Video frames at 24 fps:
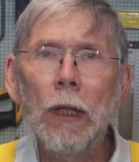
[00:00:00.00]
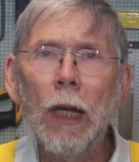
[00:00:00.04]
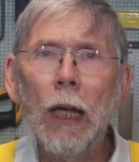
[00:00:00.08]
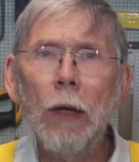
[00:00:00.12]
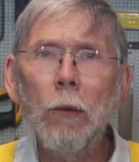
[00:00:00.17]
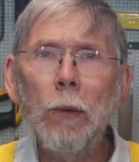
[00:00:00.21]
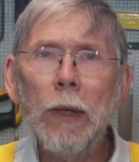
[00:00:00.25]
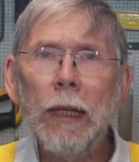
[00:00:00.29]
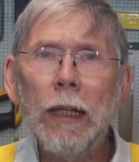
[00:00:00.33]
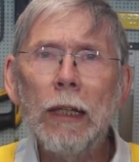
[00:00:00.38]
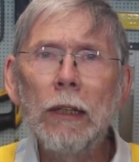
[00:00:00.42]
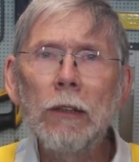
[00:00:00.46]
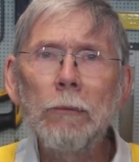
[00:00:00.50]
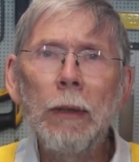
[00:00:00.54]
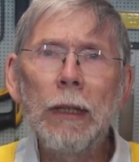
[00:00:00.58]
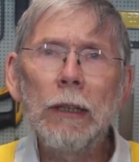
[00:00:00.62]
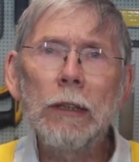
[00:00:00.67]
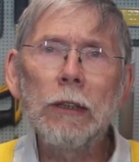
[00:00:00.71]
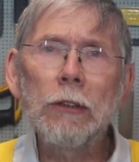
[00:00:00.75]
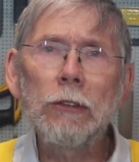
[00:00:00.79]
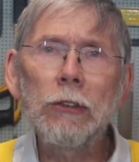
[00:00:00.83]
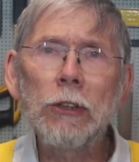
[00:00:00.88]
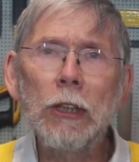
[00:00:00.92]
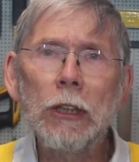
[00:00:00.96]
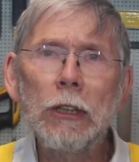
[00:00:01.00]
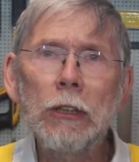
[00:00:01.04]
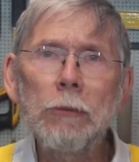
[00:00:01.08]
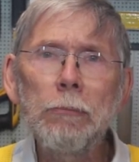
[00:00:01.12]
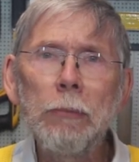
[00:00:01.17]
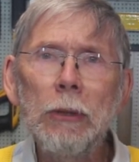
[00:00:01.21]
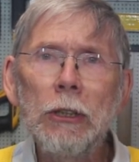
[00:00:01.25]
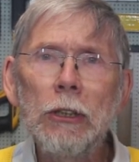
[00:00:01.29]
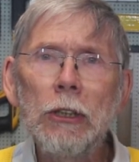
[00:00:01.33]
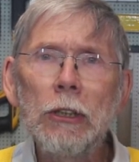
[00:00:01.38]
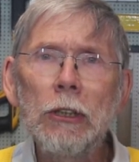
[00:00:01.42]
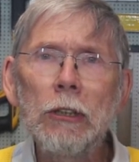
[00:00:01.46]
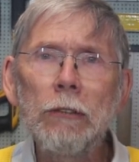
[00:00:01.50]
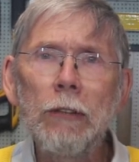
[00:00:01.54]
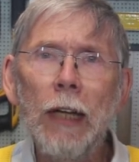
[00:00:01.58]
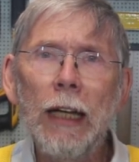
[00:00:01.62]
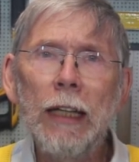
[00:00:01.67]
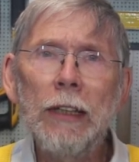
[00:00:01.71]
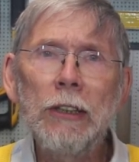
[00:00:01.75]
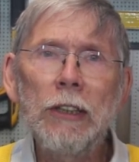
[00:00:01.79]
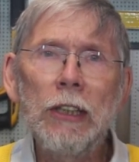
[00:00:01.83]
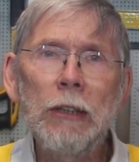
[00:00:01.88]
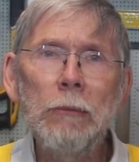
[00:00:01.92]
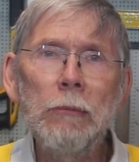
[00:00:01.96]
A wing are made of 6 pieces of
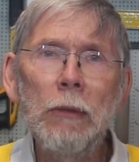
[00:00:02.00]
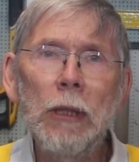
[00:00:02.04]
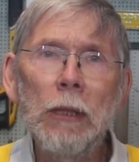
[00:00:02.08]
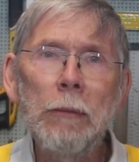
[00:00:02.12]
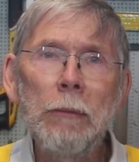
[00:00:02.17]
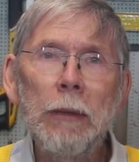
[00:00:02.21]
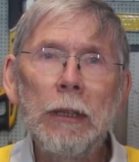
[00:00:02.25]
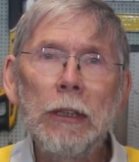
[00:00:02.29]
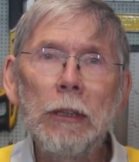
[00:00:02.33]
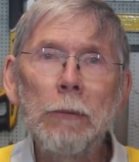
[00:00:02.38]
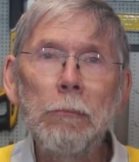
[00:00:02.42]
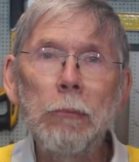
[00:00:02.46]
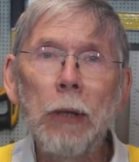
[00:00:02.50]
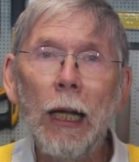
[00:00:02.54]
18mm